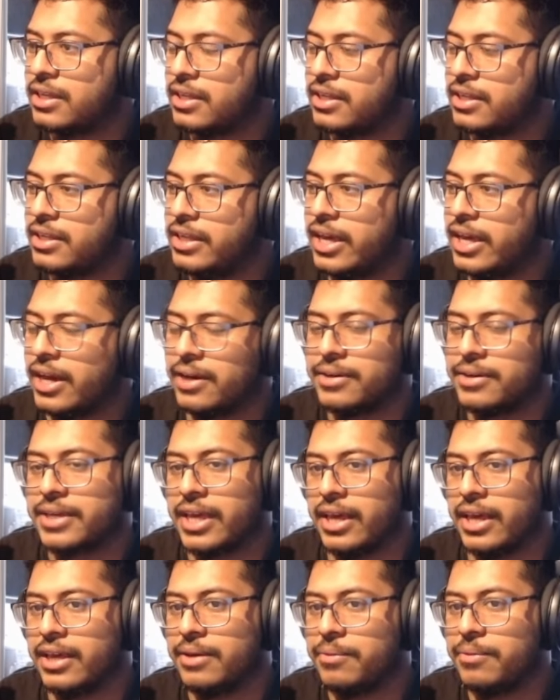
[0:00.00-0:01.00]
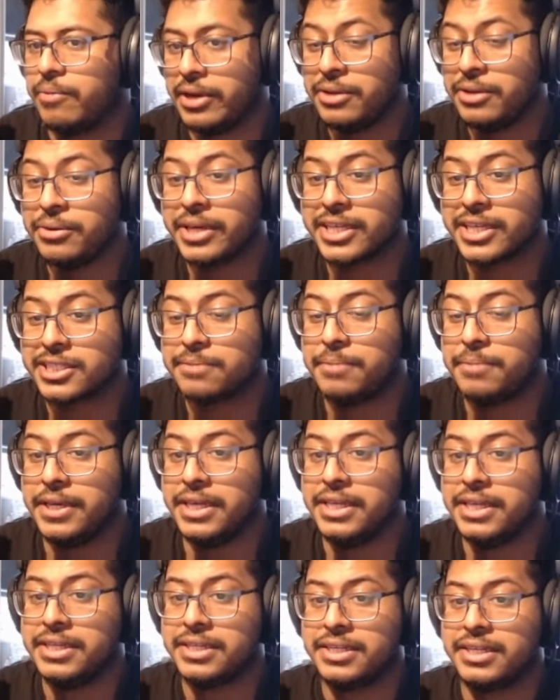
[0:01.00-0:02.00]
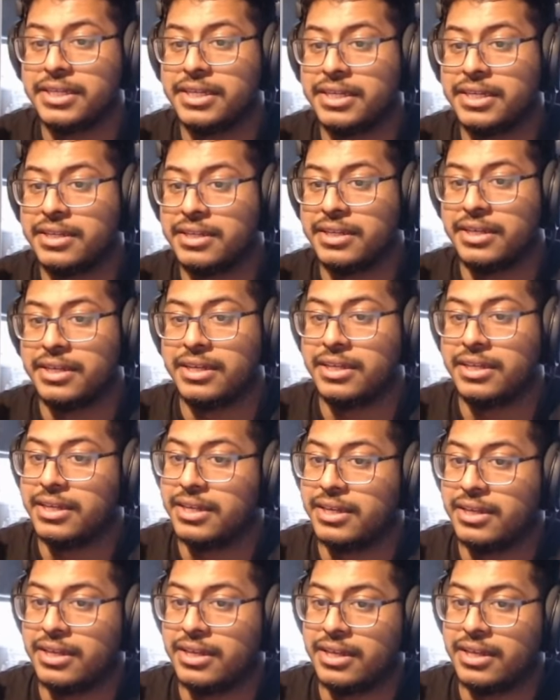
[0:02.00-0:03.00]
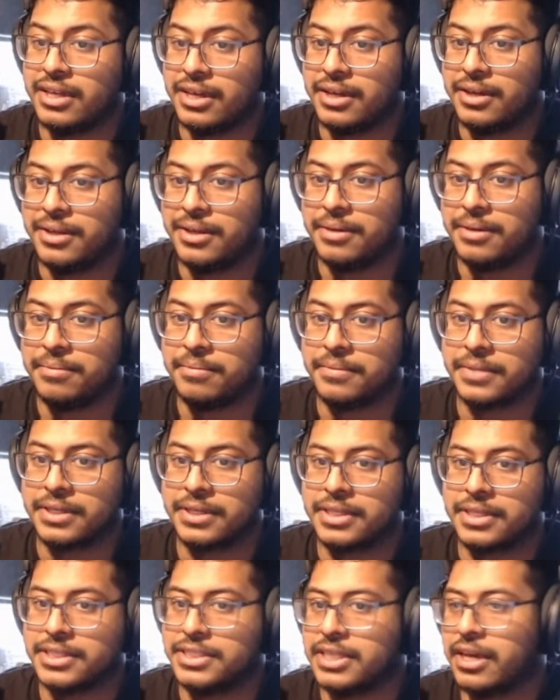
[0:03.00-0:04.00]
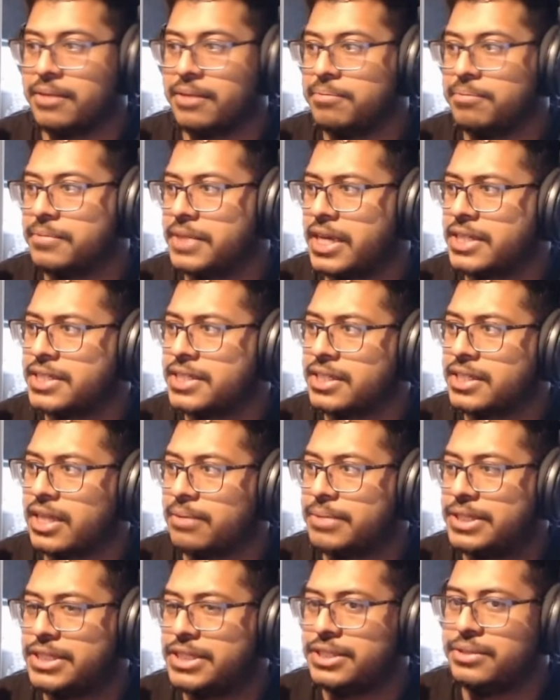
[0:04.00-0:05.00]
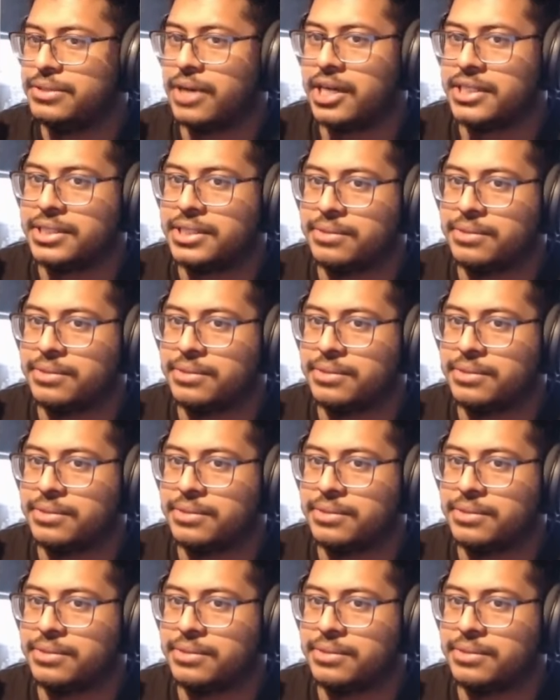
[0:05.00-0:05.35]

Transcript: Yeah, okay. When you get speed, um, because I'm guessing that pushes you under